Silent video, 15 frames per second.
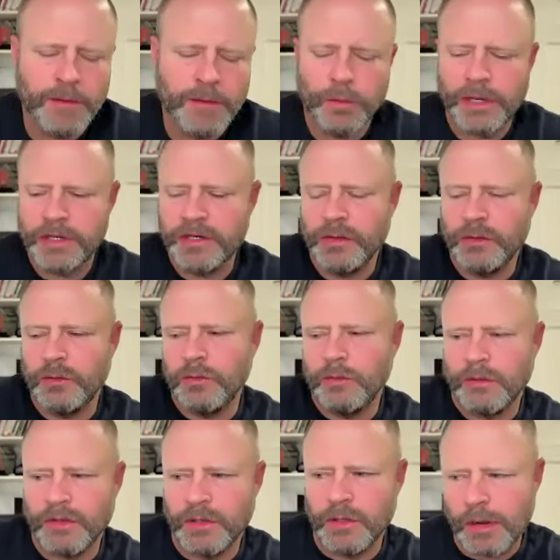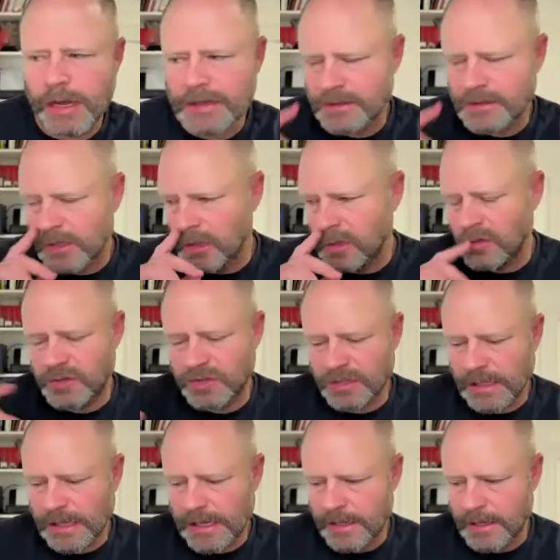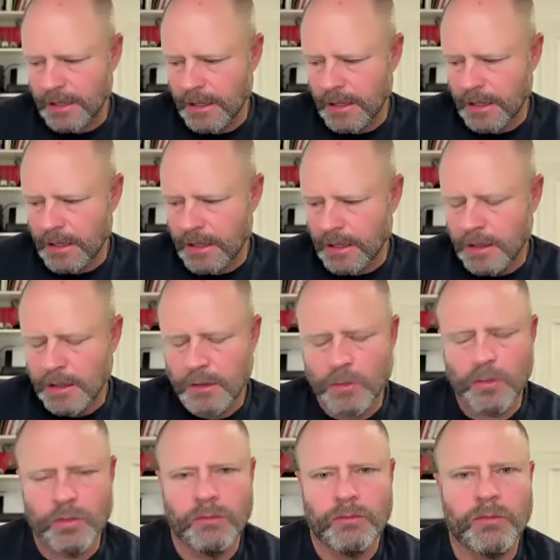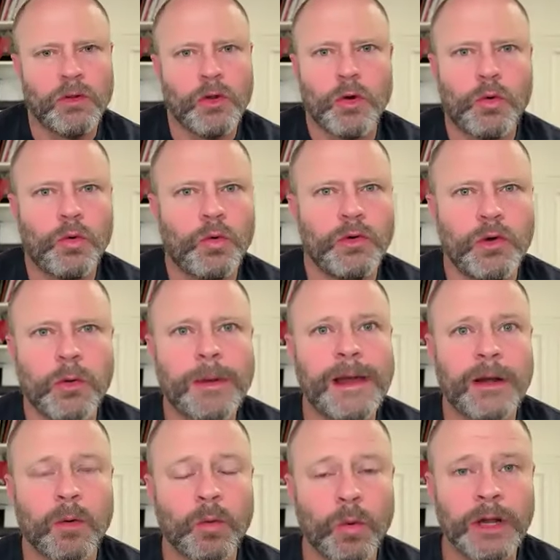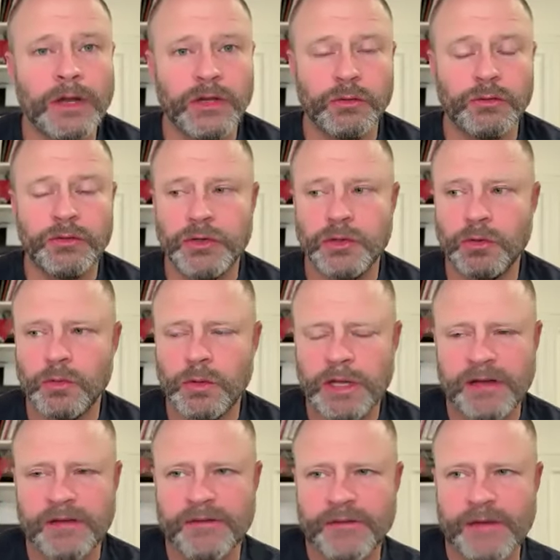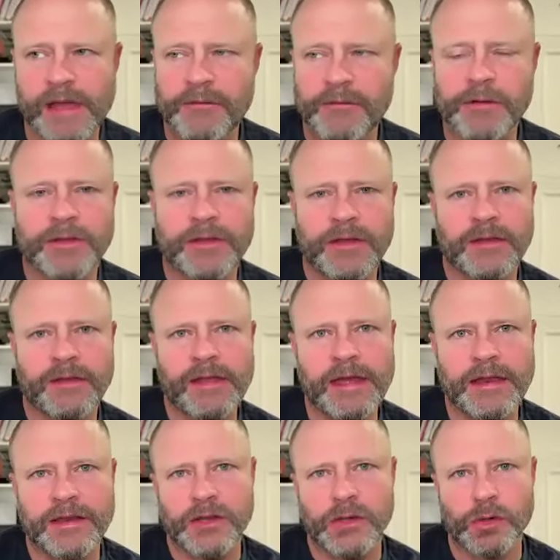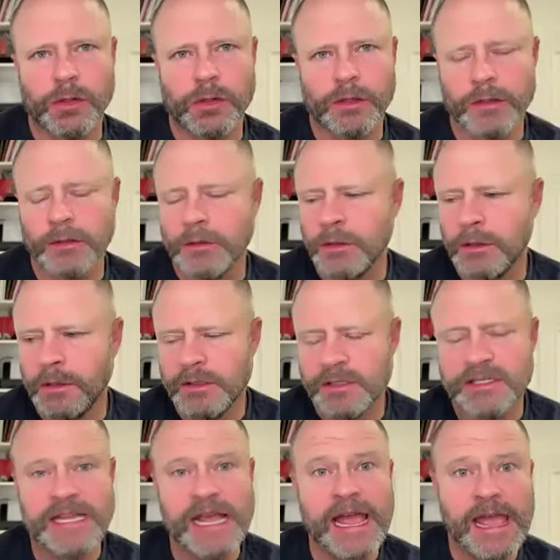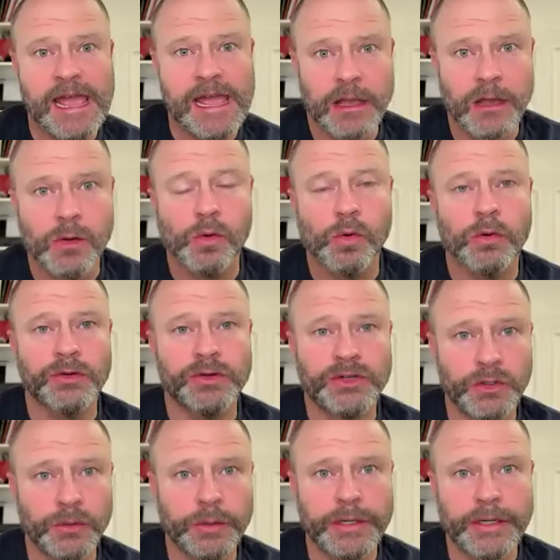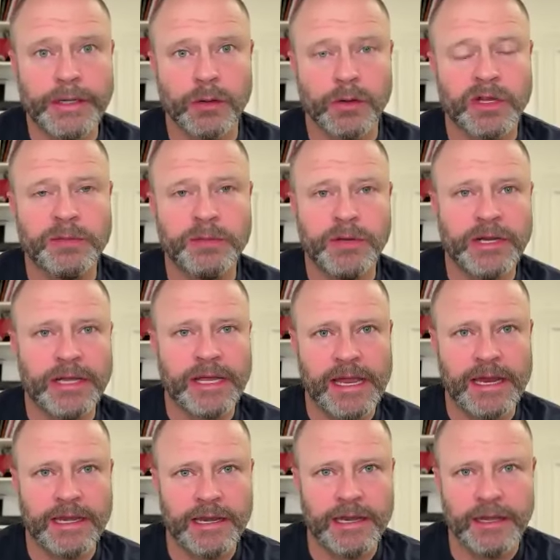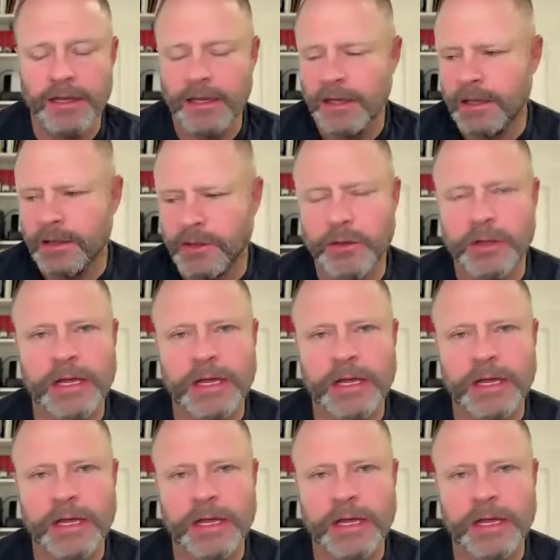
And when as a coach, like no matter what you do, if everything that you're saying or doing or communicating, you're